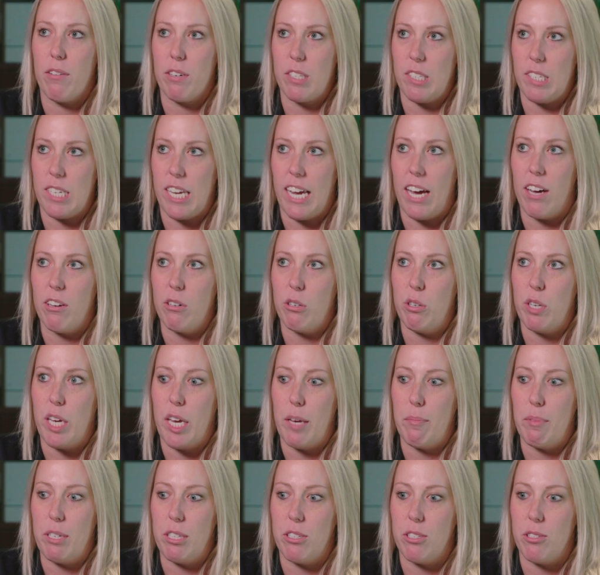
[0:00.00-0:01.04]
There was a gal who
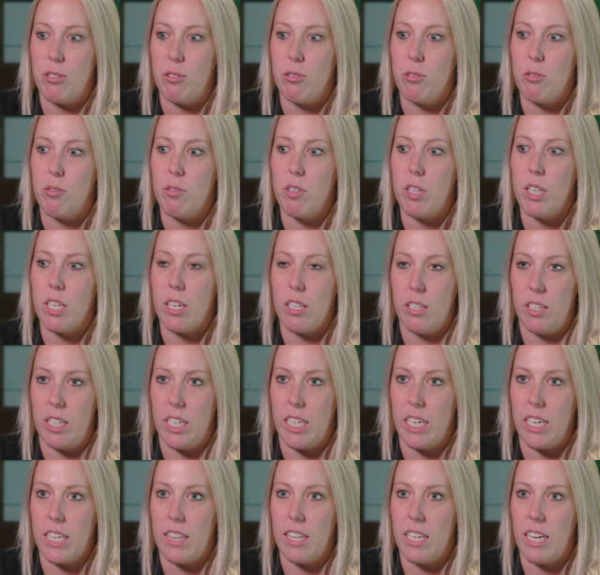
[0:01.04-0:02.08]
came into the
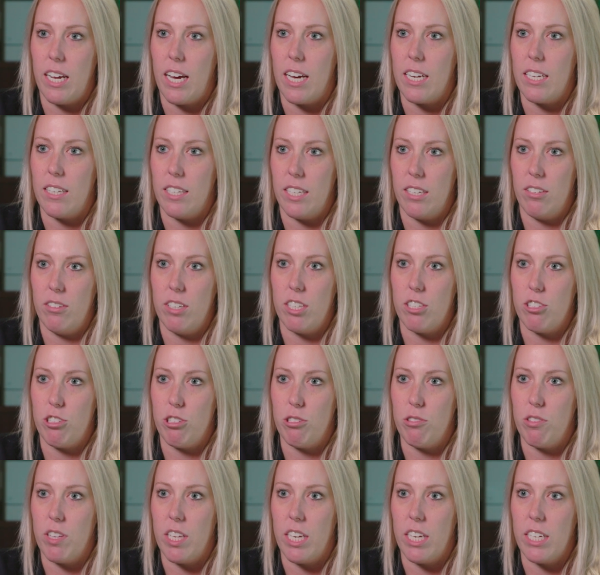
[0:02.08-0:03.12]
clinic that had a legal
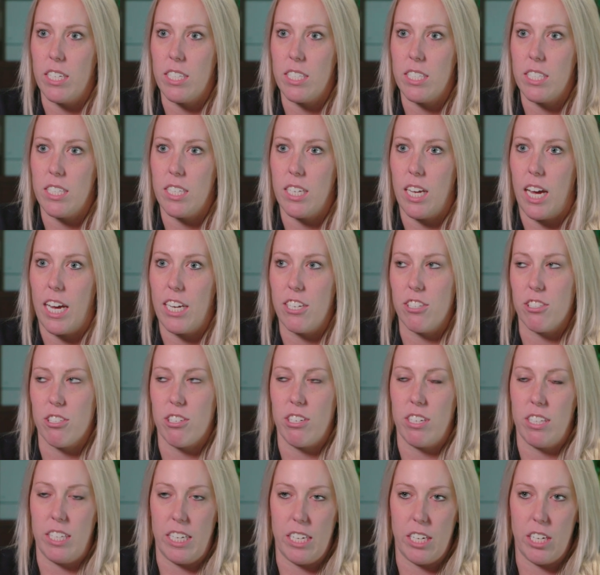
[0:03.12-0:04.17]
issue that I just
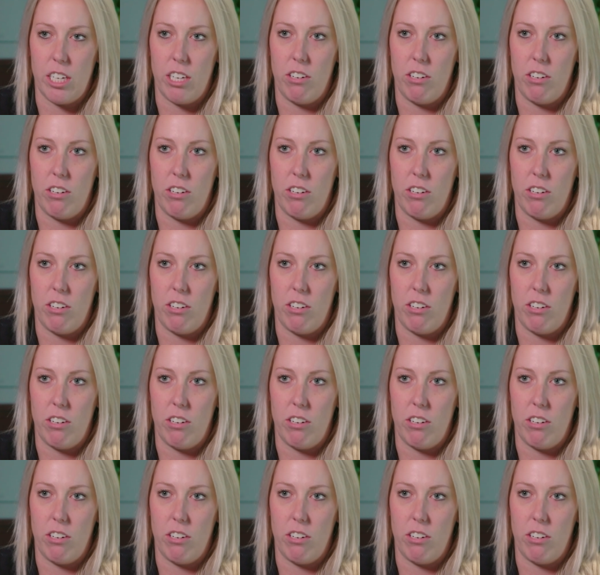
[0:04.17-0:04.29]
couldn't let